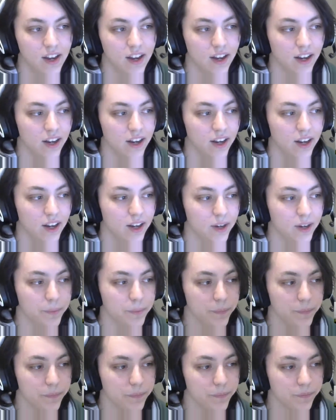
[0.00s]

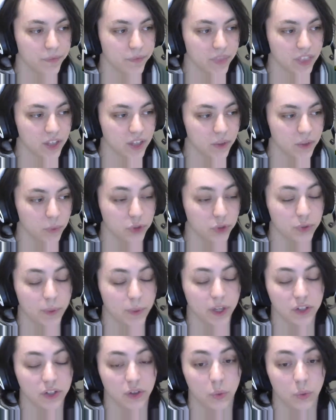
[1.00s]
With
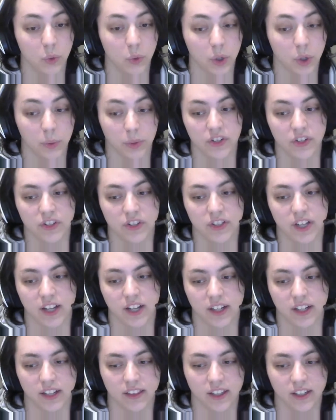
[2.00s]
respect to the War Prison
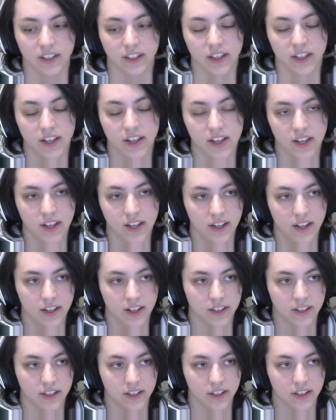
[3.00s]
deck, I think
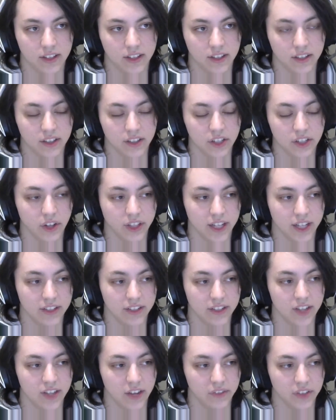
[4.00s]

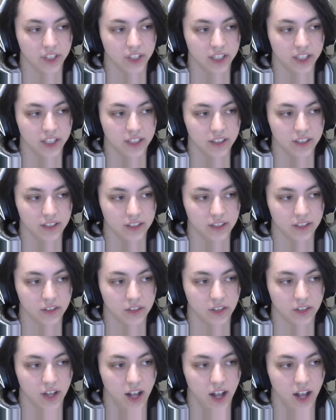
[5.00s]
that's definitely
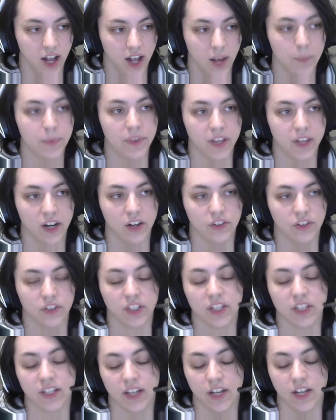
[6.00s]
up there as a
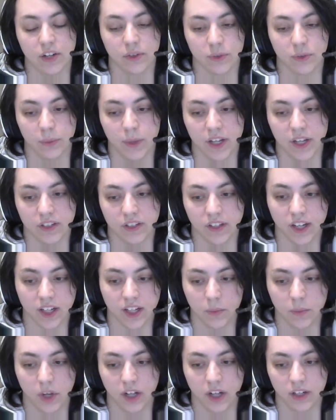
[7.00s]
contender for best deck
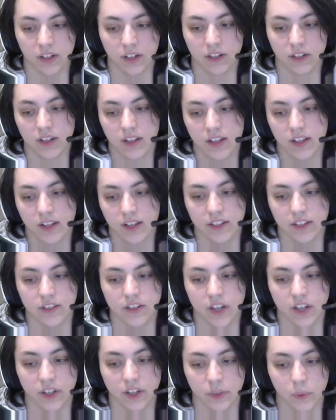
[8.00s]
in Modern. It's
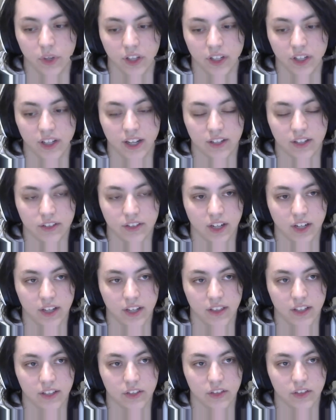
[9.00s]
another one of the decks that I
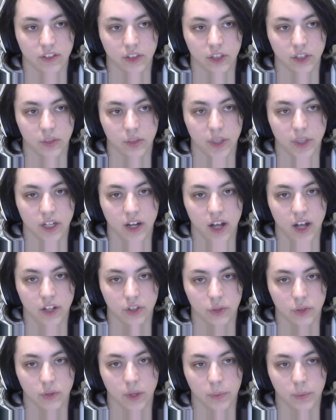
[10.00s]
think is a little bit
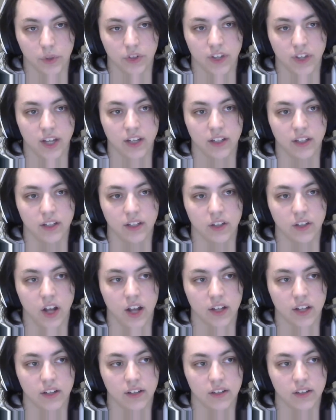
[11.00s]
underrepresented, not